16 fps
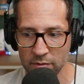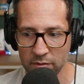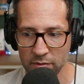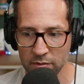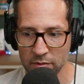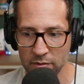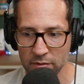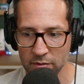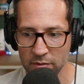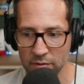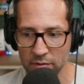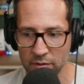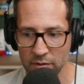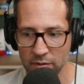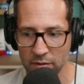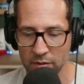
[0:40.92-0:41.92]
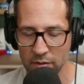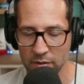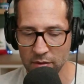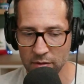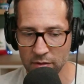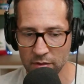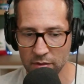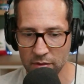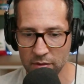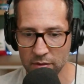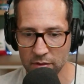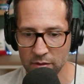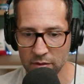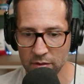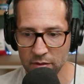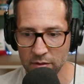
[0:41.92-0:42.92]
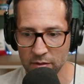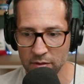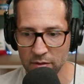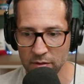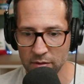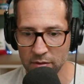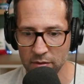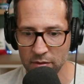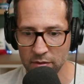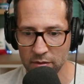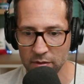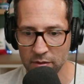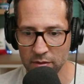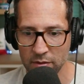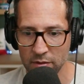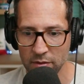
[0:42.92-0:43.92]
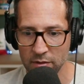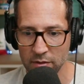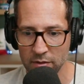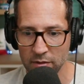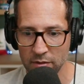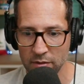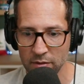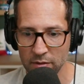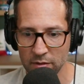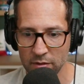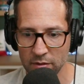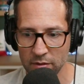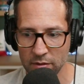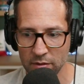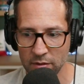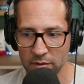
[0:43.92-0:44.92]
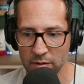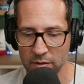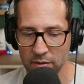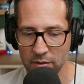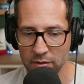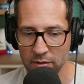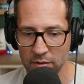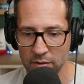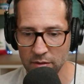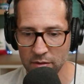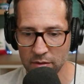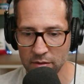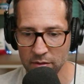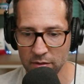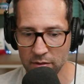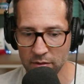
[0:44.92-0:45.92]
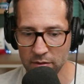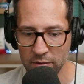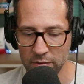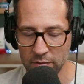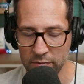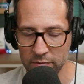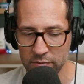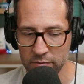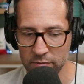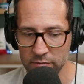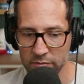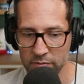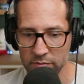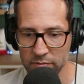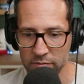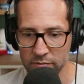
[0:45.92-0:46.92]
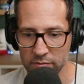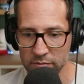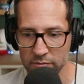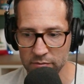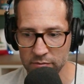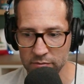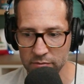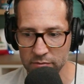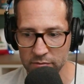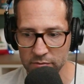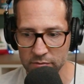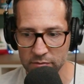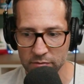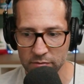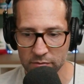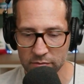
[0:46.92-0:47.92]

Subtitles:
(silent)